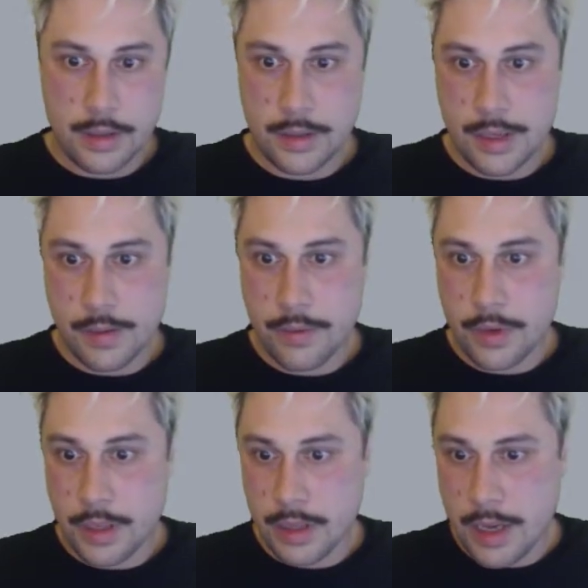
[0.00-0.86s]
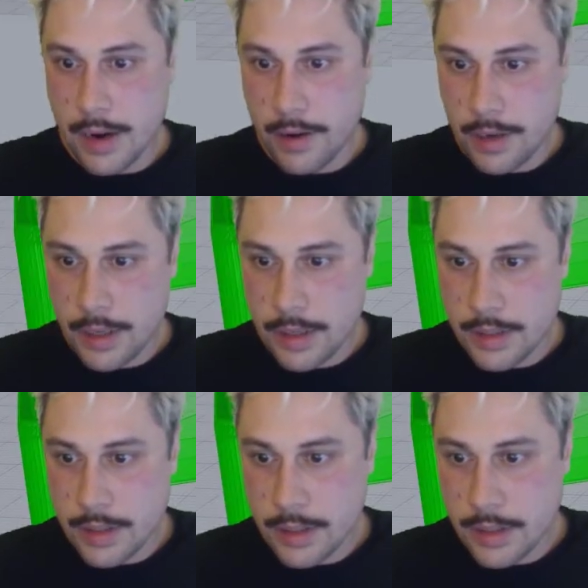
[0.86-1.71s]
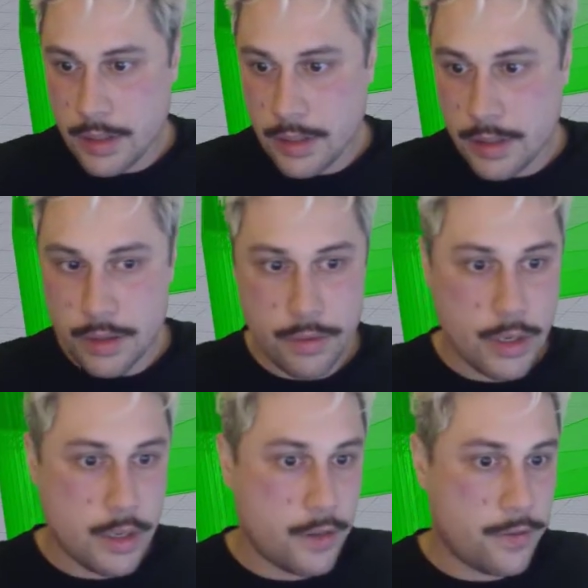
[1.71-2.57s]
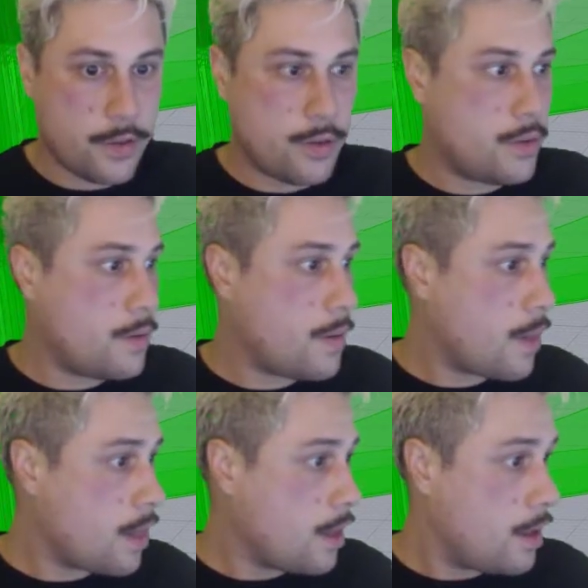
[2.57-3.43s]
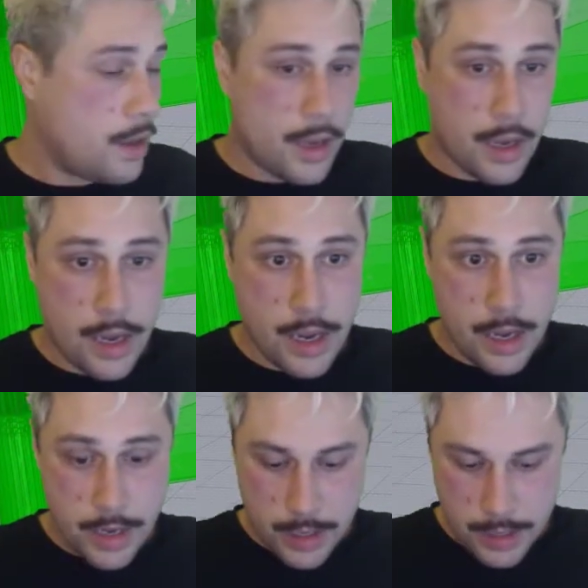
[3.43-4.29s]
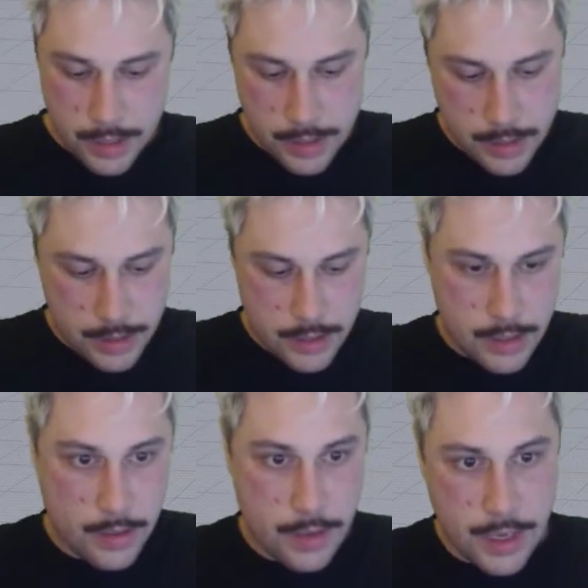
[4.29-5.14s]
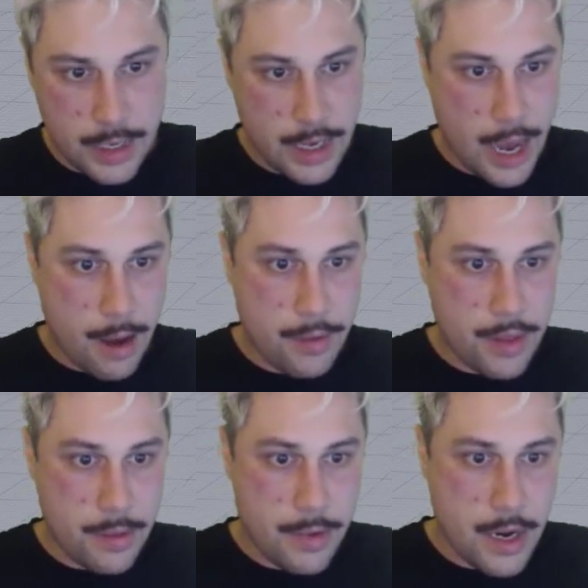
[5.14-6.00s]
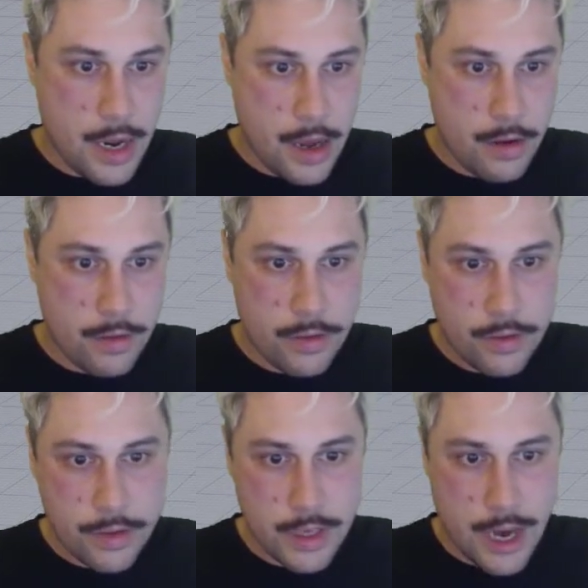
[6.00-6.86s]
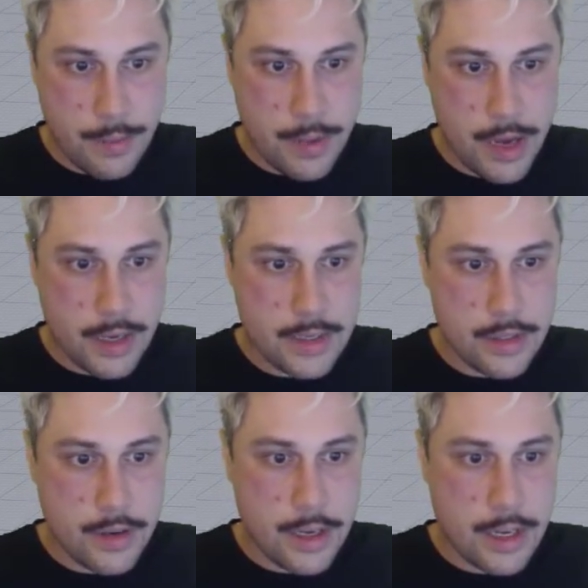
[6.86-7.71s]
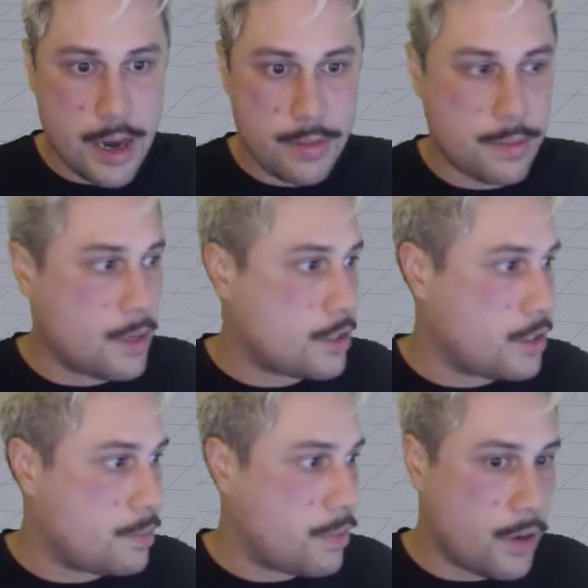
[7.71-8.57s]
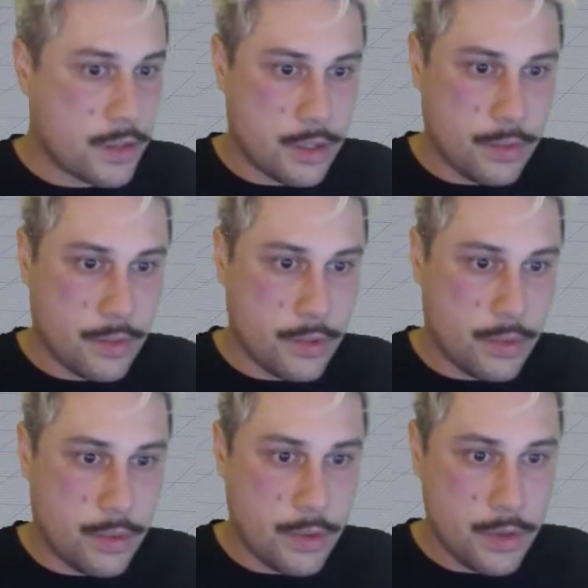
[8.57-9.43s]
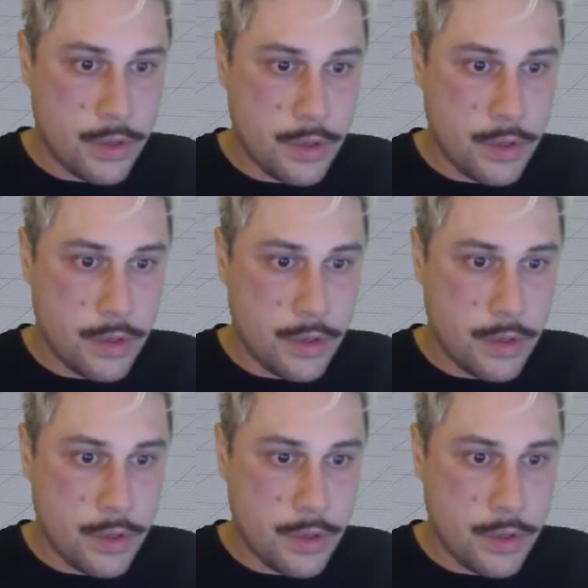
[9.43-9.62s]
Let's have a look, and there it is. Wonderful. And I'm going to cap them now. Use cap X to try and cap as much as possible.